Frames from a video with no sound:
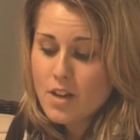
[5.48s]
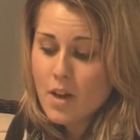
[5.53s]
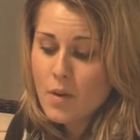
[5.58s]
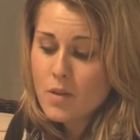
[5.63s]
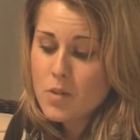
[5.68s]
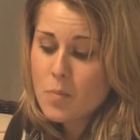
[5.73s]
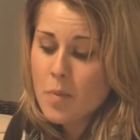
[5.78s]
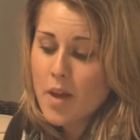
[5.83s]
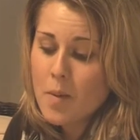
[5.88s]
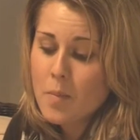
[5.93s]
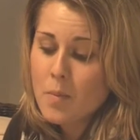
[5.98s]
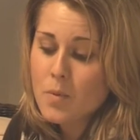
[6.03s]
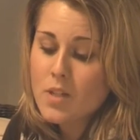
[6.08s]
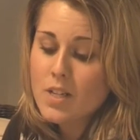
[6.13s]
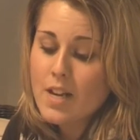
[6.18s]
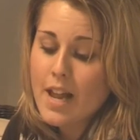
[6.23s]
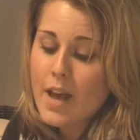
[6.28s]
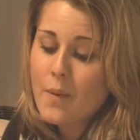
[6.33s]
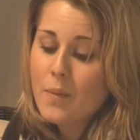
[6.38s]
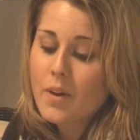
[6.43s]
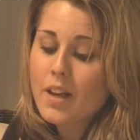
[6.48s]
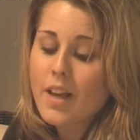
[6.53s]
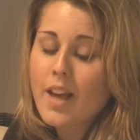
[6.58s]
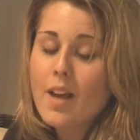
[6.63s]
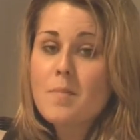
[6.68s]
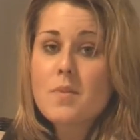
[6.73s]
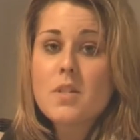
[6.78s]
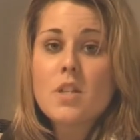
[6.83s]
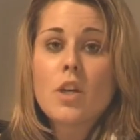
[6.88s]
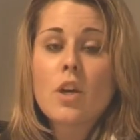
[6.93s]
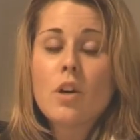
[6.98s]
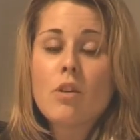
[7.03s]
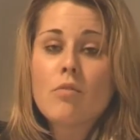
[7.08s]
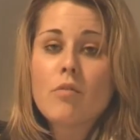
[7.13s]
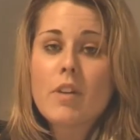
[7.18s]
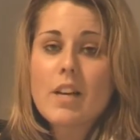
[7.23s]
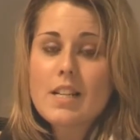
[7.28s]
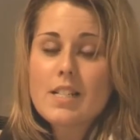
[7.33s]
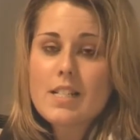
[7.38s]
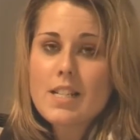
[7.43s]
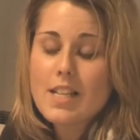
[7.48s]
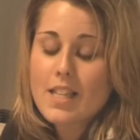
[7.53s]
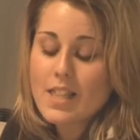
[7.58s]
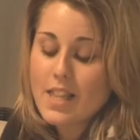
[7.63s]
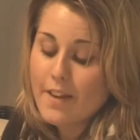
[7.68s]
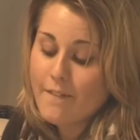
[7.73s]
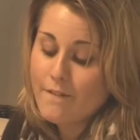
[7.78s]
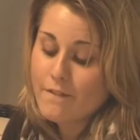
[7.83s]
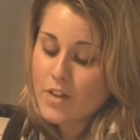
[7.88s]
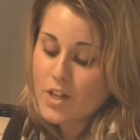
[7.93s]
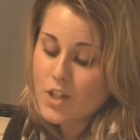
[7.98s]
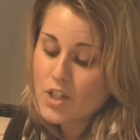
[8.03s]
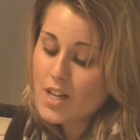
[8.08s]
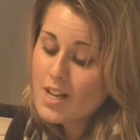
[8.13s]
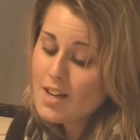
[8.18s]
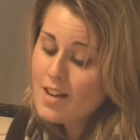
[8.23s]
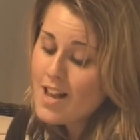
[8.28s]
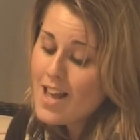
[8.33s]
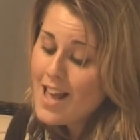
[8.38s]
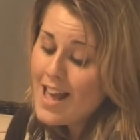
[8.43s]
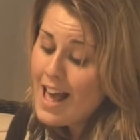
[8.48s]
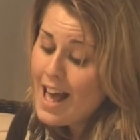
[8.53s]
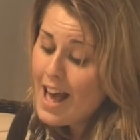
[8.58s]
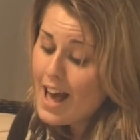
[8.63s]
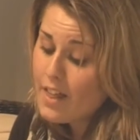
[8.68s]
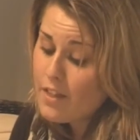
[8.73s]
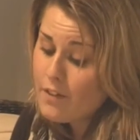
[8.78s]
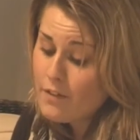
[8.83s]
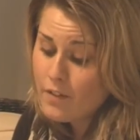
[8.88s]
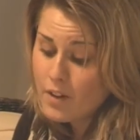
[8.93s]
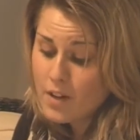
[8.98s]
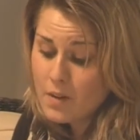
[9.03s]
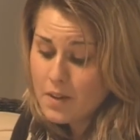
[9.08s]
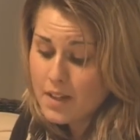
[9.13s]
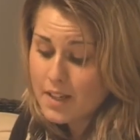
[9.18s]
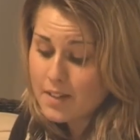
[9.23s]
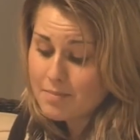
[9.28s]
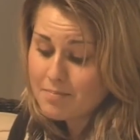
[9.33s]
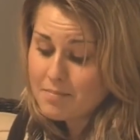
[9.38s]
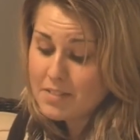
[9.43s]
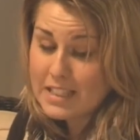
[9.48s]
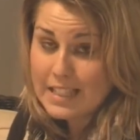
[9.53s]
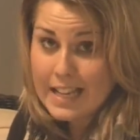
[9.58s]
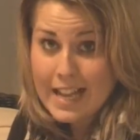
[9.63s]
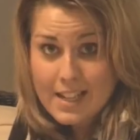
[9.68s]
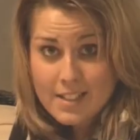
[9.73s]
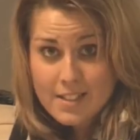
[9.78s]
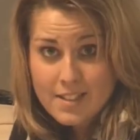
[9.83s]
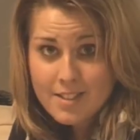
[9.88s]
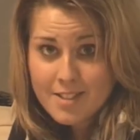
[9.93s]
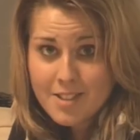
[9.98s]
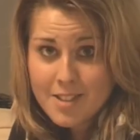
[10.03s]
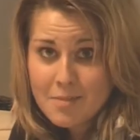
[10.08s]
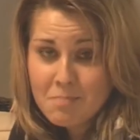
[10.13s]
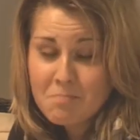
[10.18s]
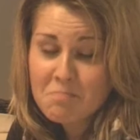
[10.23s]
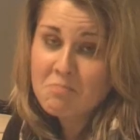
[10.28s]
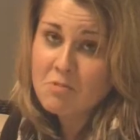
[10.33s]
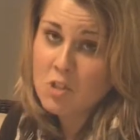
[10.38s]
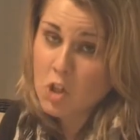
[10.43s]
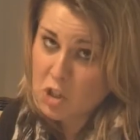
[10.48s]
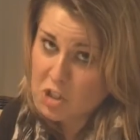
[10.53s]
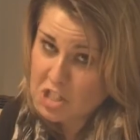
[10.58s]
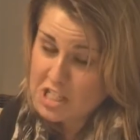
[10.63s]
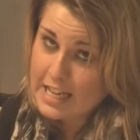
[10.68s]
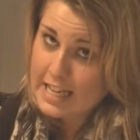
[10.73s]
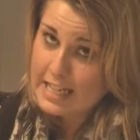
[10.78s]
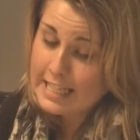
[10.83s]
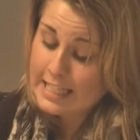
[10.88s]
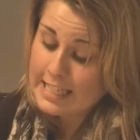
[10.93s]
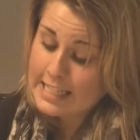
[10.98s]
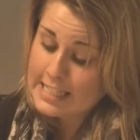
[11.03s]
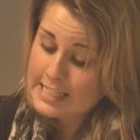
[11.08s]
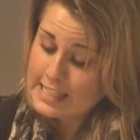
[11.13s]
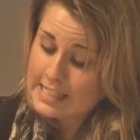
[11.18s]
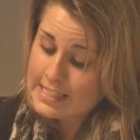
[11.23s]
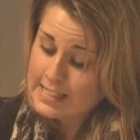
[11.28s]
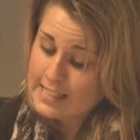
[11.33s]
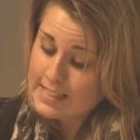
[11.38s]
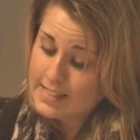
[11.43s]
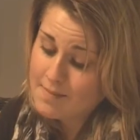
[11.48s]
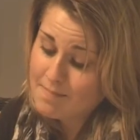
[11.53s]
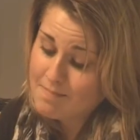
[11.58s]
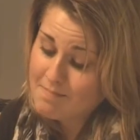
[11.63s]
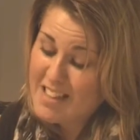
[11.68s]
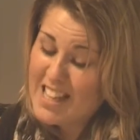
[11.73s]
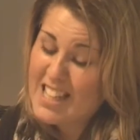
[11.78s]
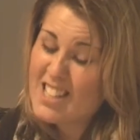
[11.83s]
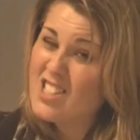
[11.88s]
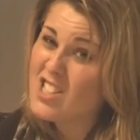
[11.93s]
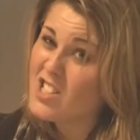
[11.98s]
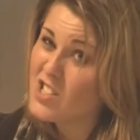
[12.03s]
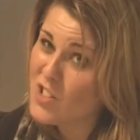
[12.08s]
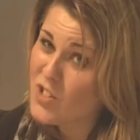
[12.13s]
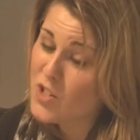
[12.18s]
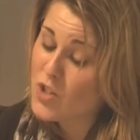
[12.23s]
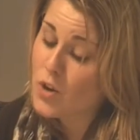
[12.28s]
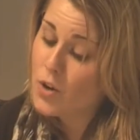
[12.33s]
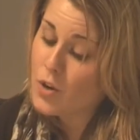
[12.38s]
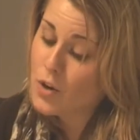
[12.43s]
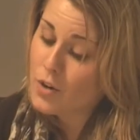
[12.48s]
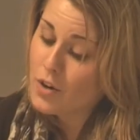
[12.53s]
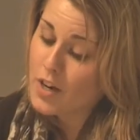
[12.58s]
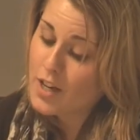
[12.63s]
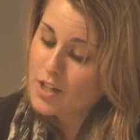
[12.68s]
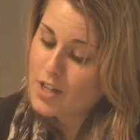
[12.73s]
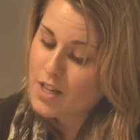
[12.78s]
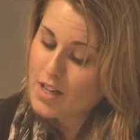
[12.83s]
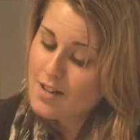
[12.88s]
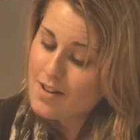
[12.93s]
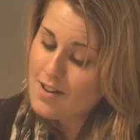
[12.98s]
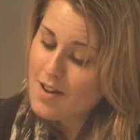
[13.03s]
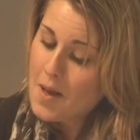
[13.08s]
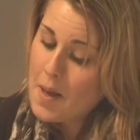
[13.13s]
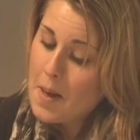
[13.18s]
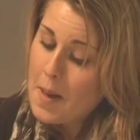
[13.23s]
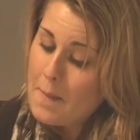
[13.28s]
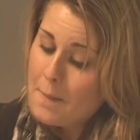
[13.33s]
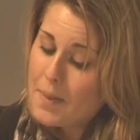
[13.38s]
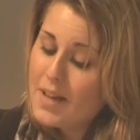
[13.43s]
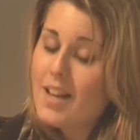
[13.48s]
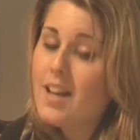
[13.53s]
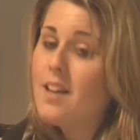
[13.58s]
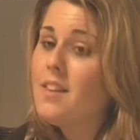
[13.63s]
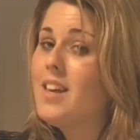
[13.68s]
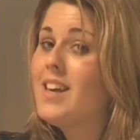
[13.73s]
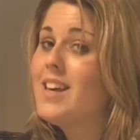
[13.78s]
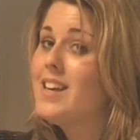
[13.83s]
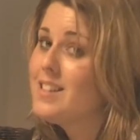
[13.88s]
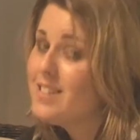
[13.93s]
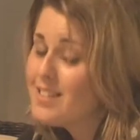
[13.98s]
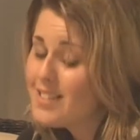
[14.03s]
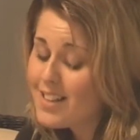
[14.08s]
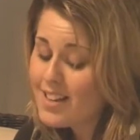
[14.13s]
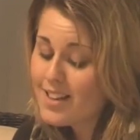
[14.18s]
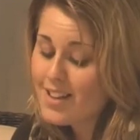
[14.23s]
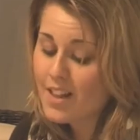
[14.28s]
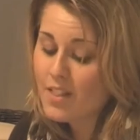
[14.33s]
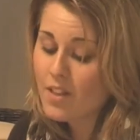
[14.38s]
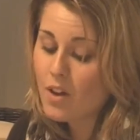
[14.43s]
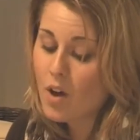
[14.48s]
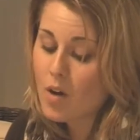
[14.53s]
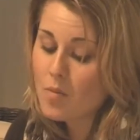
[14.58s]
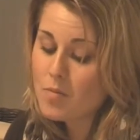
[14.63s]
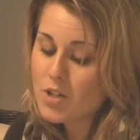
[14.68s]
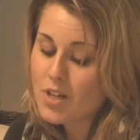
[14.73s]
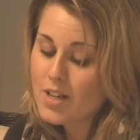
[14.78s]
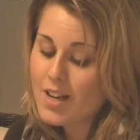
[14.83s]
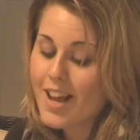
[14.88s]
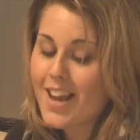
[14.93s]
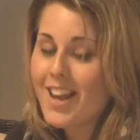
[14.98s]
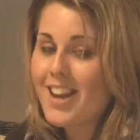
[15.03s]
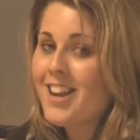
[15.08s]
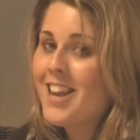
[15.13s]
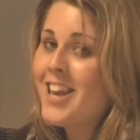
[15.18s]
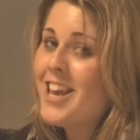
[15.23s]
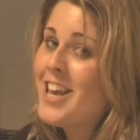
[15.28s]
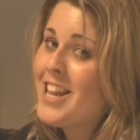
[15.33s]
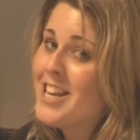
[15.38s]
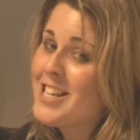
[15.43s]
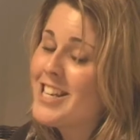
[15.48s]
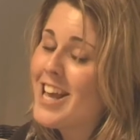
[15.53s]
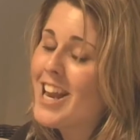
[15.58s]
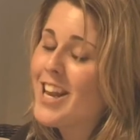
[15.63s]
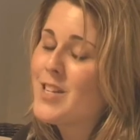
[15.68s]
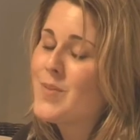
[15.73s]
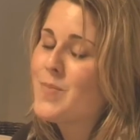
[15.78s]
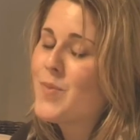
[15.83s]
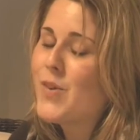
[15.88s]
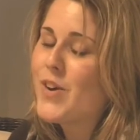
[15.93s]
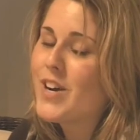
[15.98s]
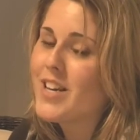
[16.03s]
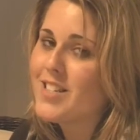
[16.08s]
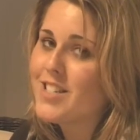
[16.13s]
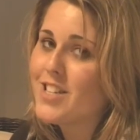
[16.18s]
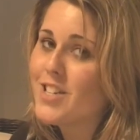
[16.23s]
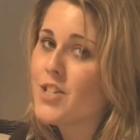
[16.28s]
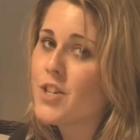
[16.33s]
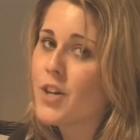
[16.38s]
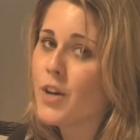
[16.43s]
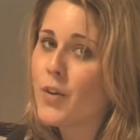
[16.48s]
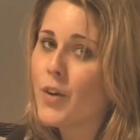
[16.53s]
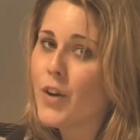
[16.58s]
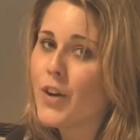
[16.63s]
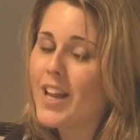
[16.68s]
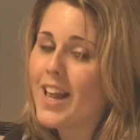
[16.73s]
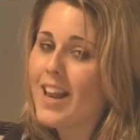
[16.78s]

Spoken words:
known to people today when it comes to correcting their vision are the following: glasses, contact lenses, and surgical correction. But now there is another option, and here to tell us more is Jagrut